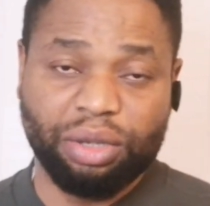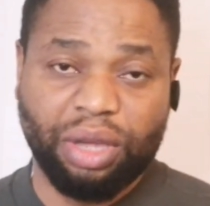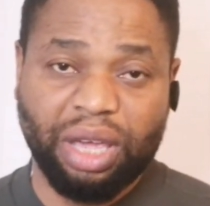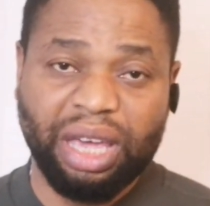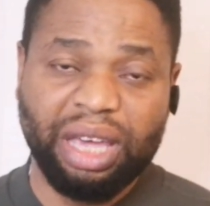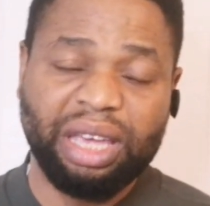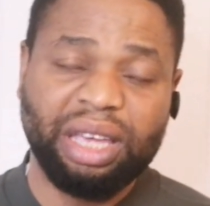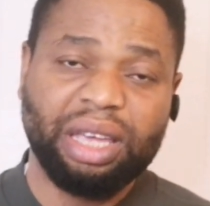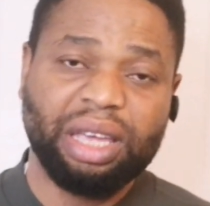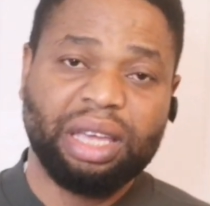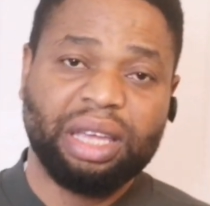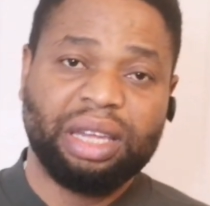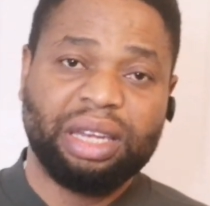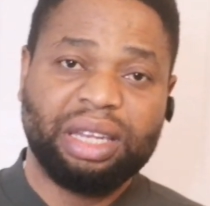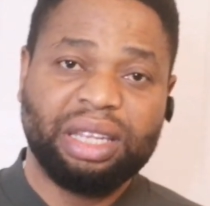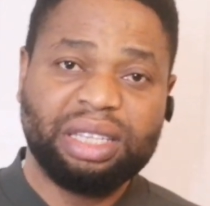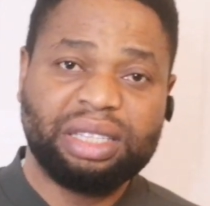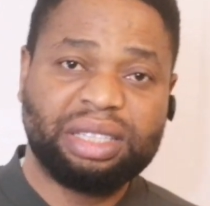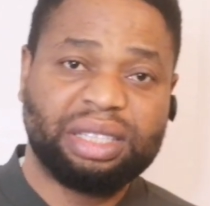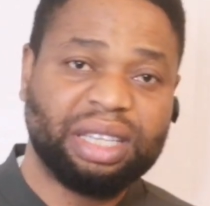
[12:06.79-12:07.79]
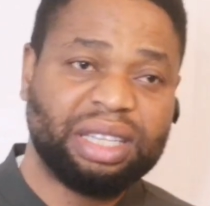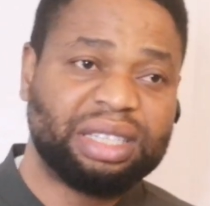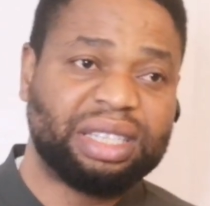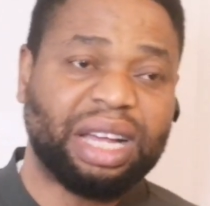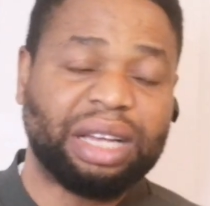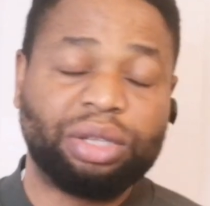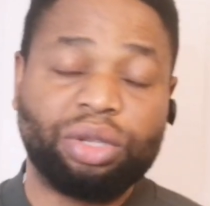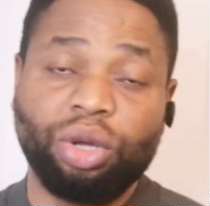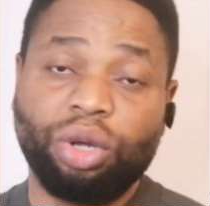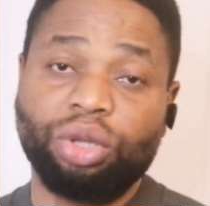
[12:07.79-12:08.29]
Okay, these things
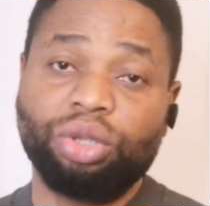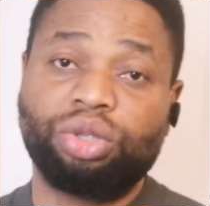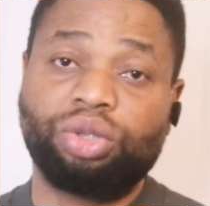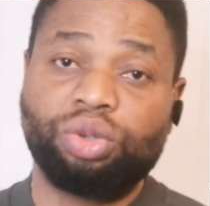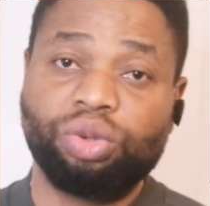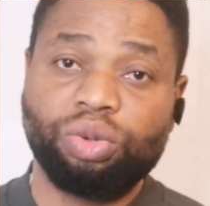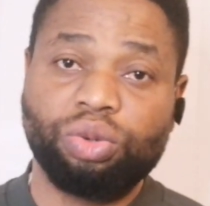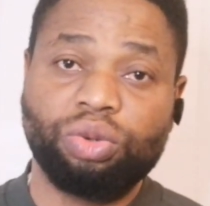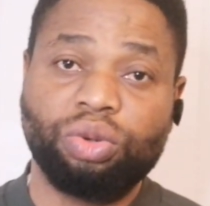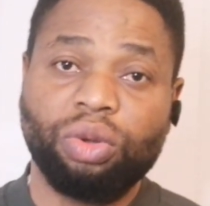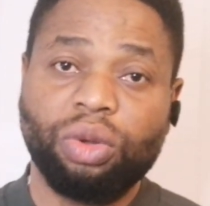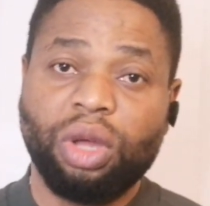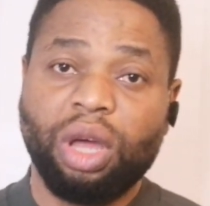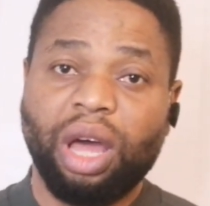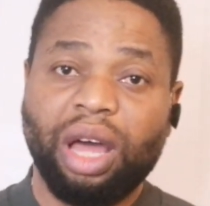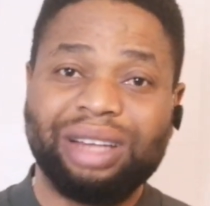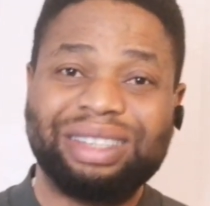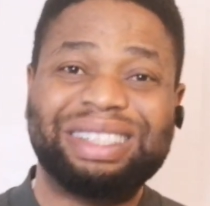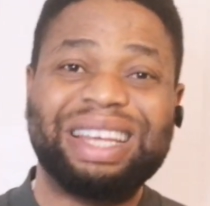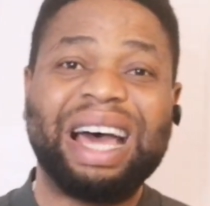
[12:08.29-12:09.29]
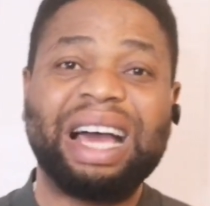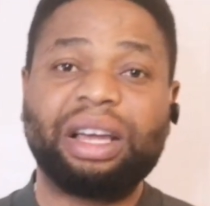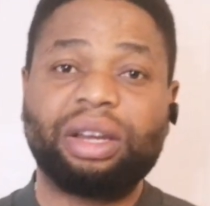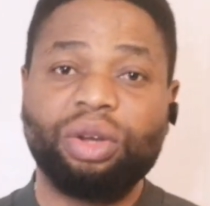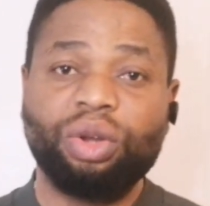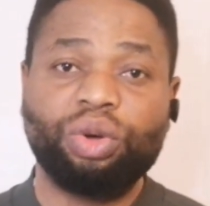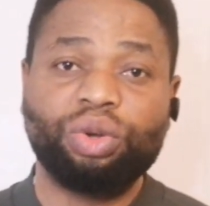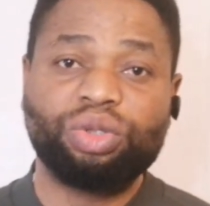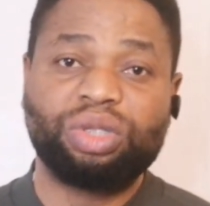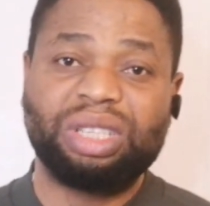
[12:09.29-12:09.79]
are done to
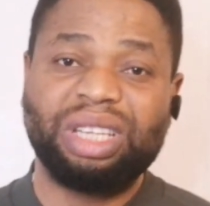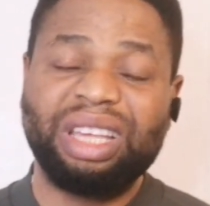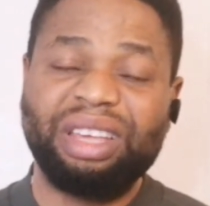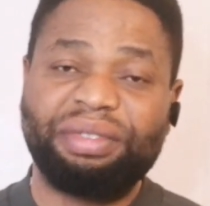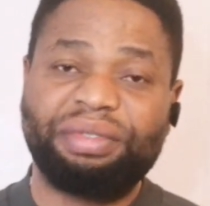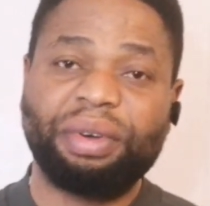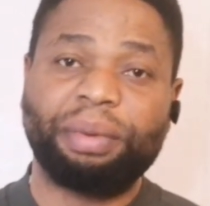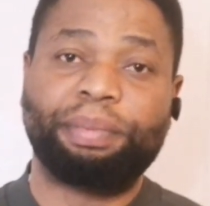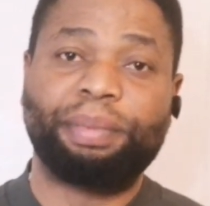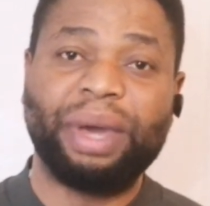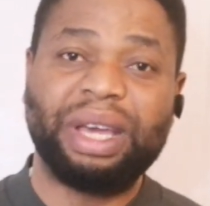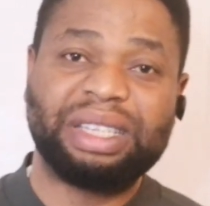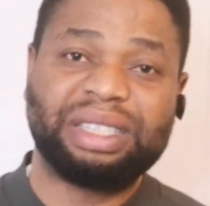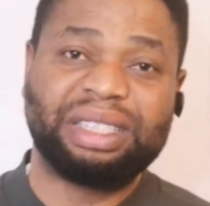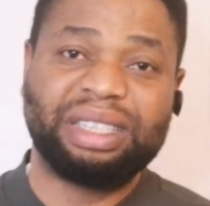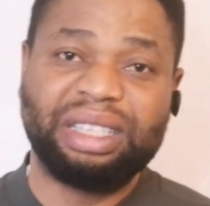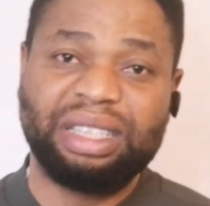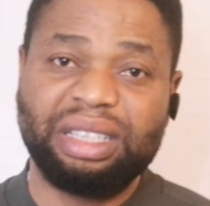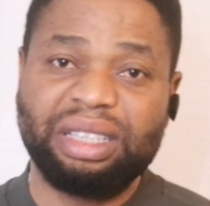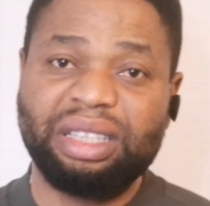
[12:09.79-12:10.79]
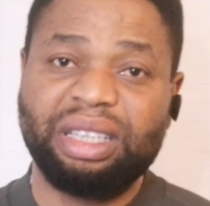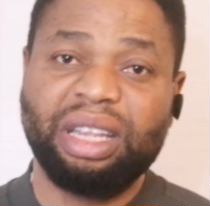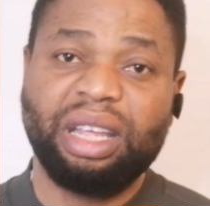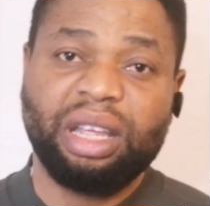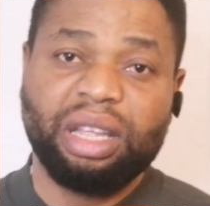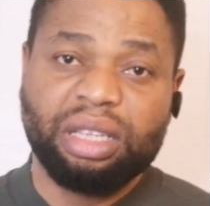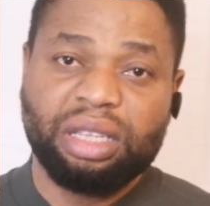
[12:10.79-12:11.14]
diagnose if a person